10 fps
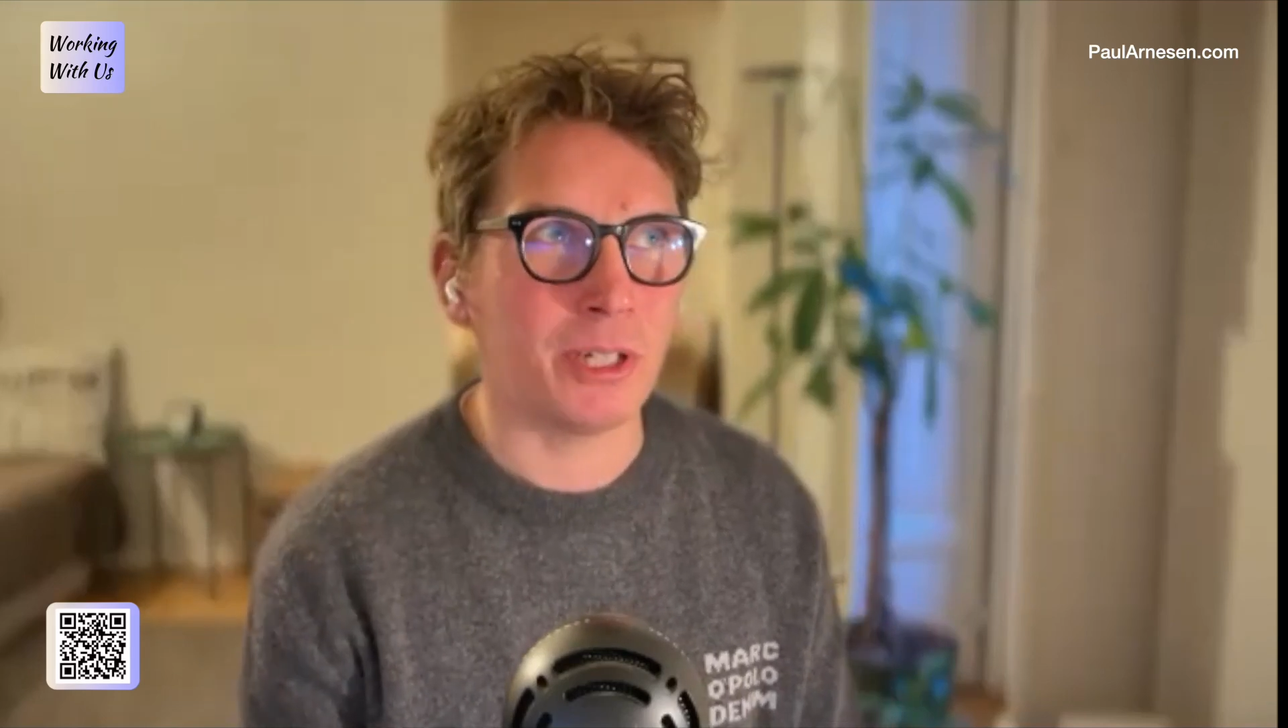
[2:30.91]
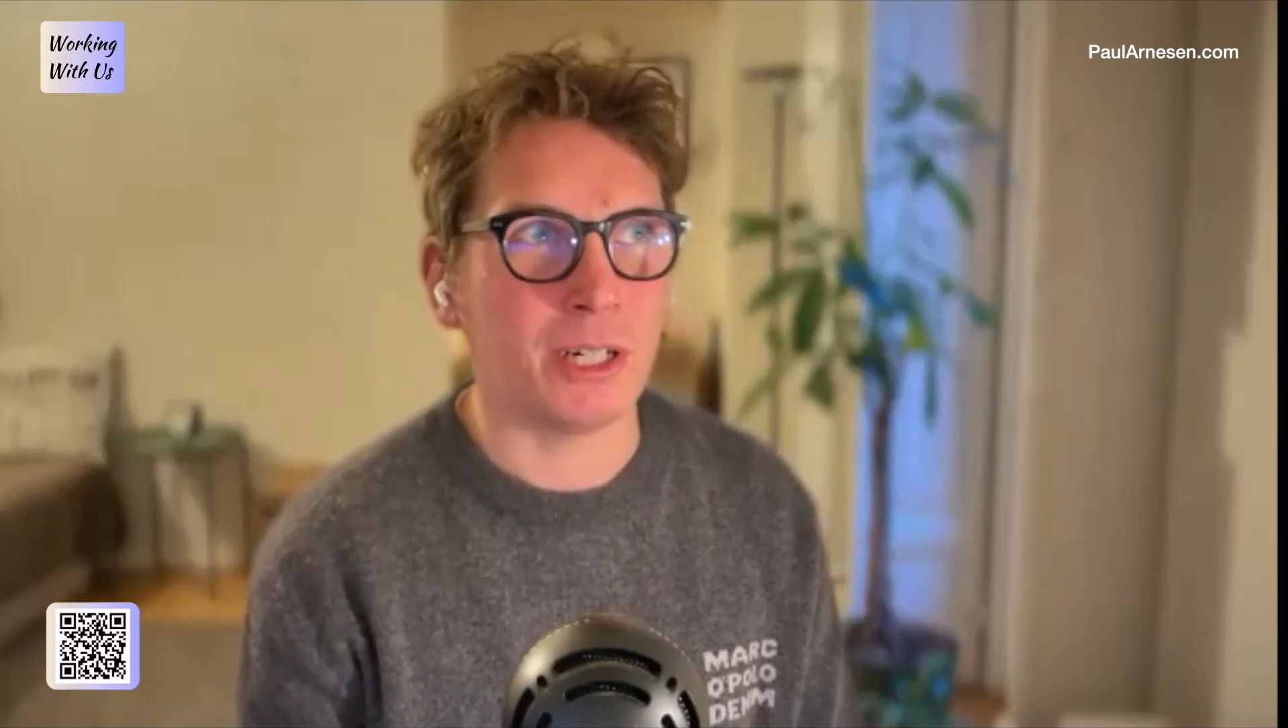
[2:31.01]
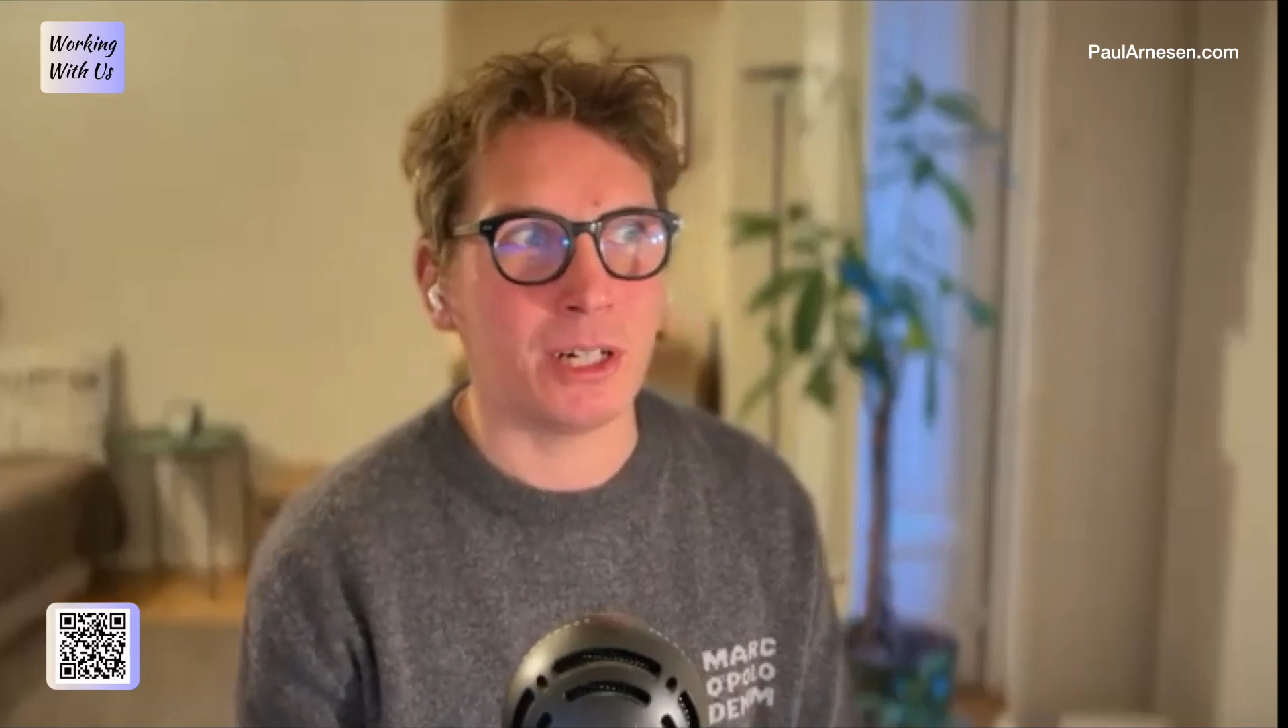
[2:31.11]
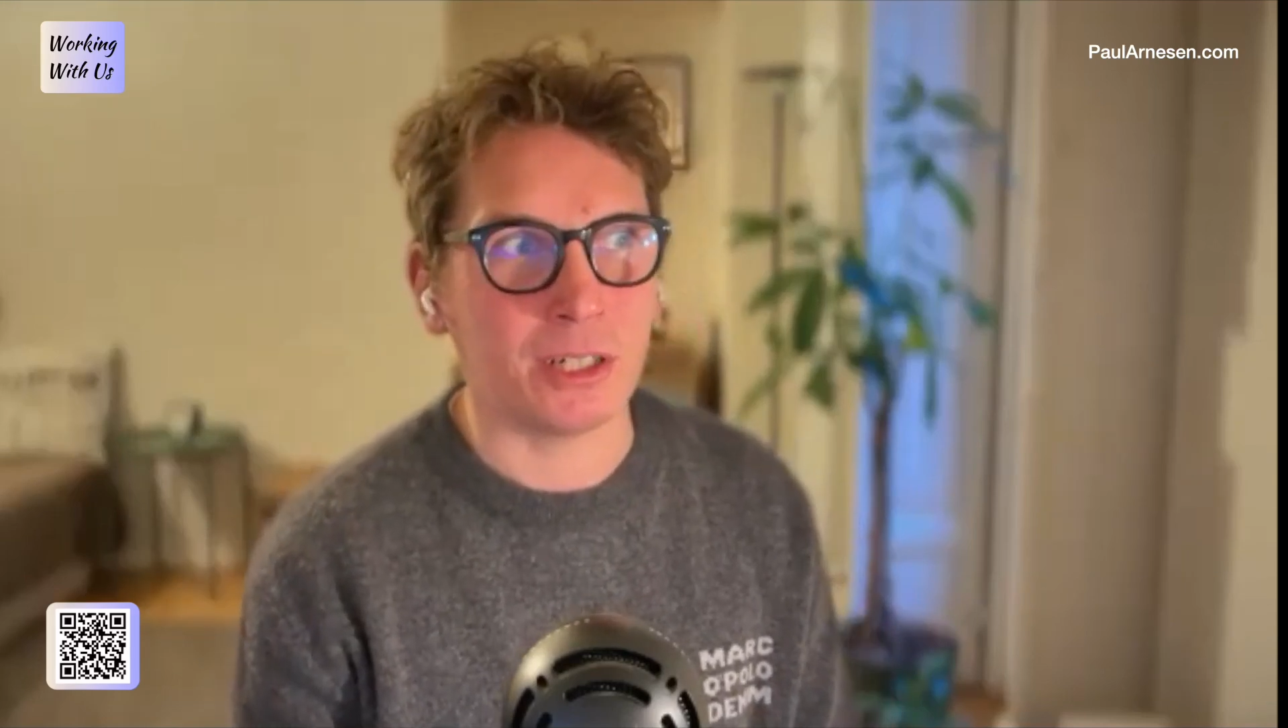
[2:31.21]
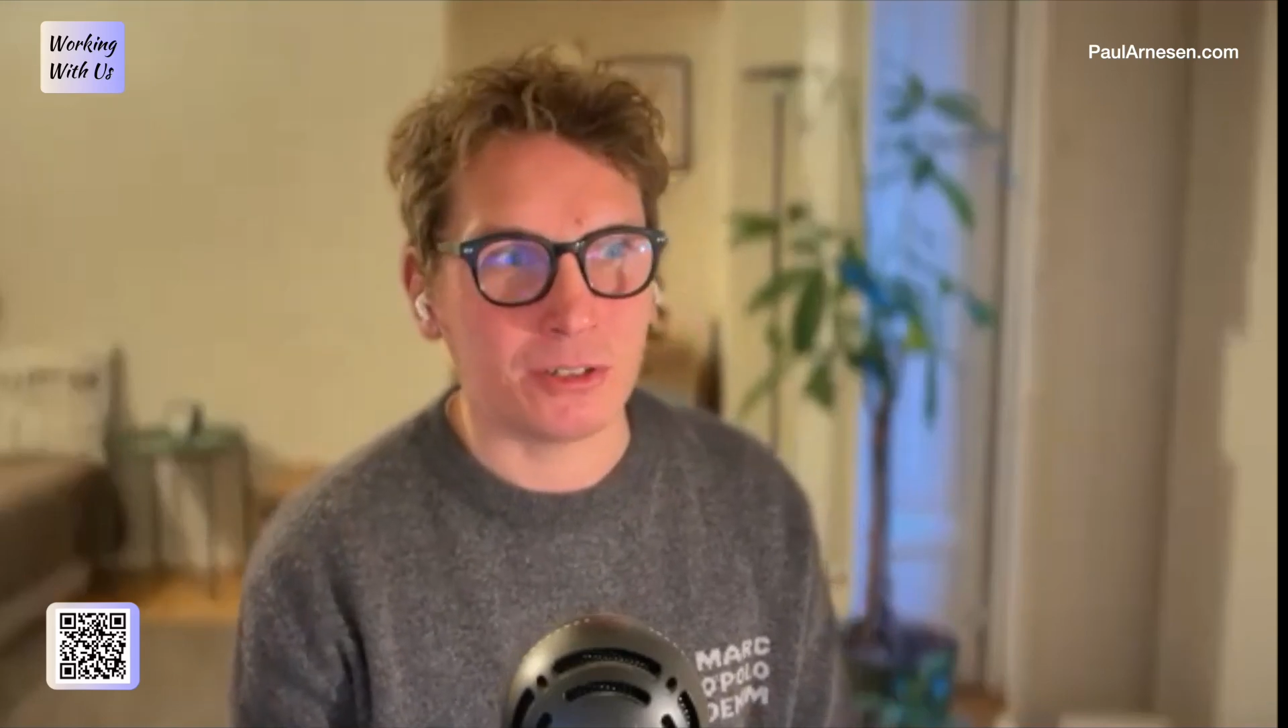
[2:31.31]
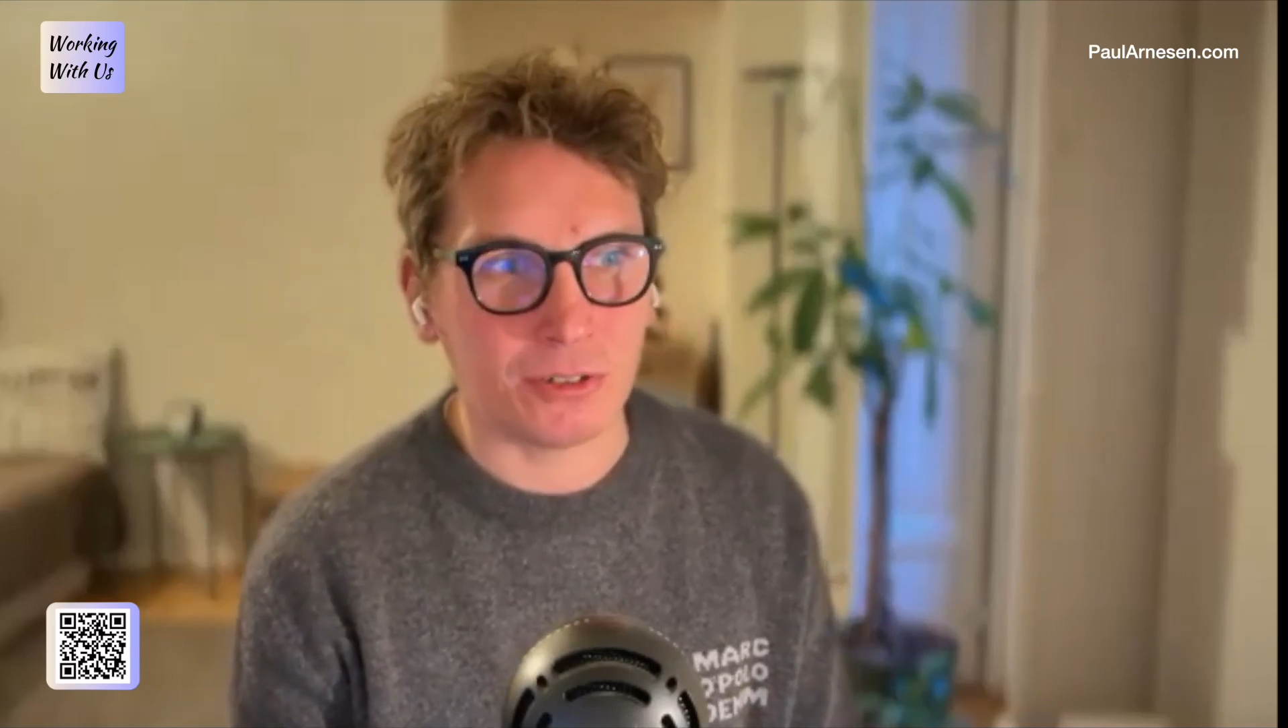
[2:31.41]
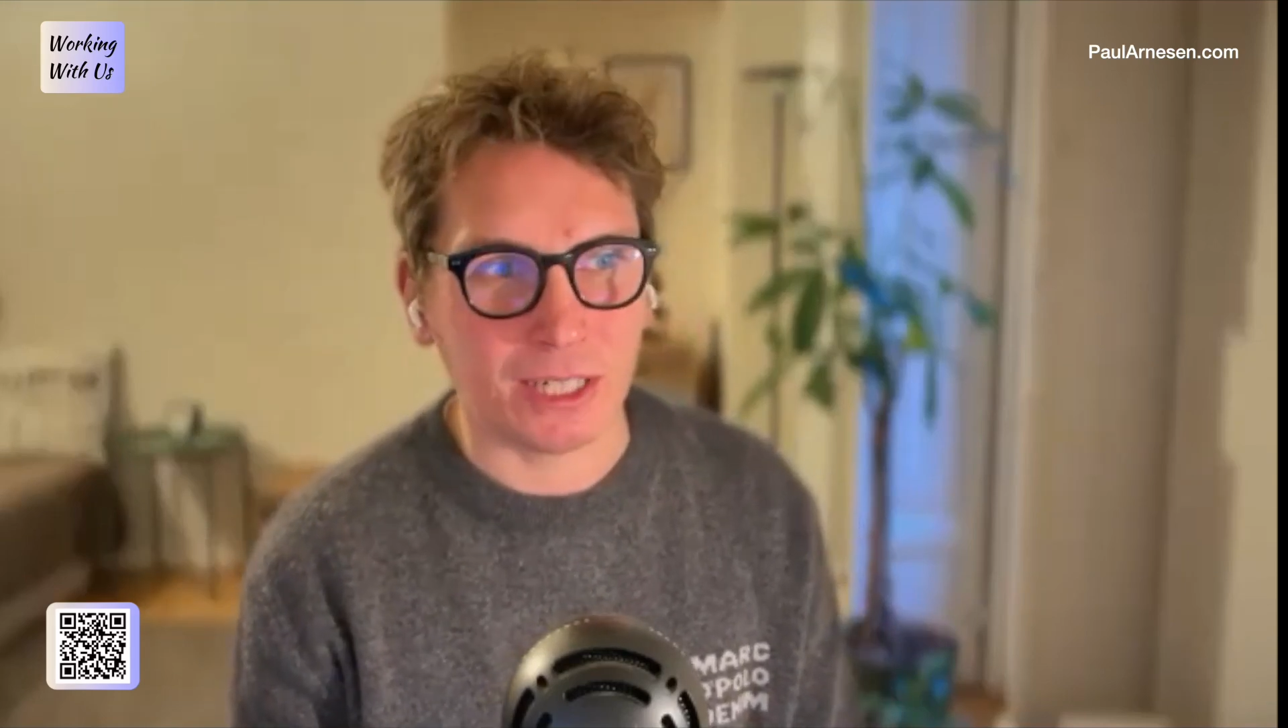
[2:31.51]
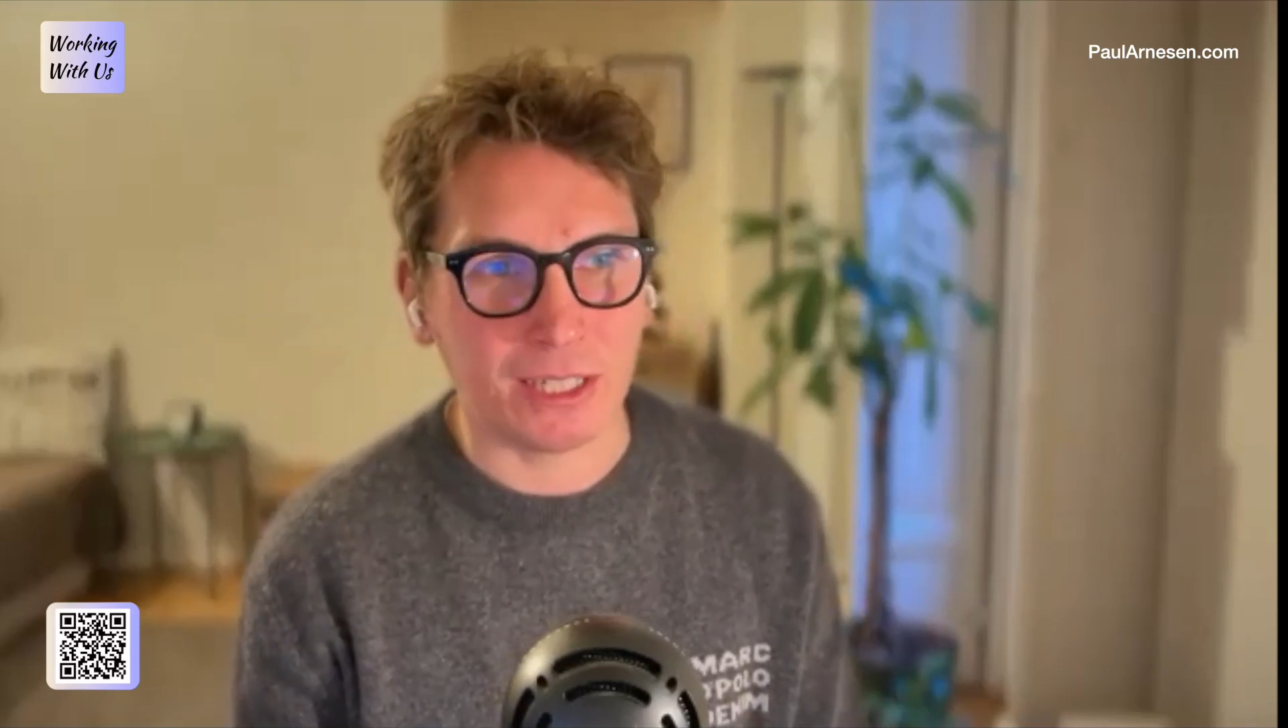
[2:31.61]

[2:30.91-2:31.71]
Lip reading: are traits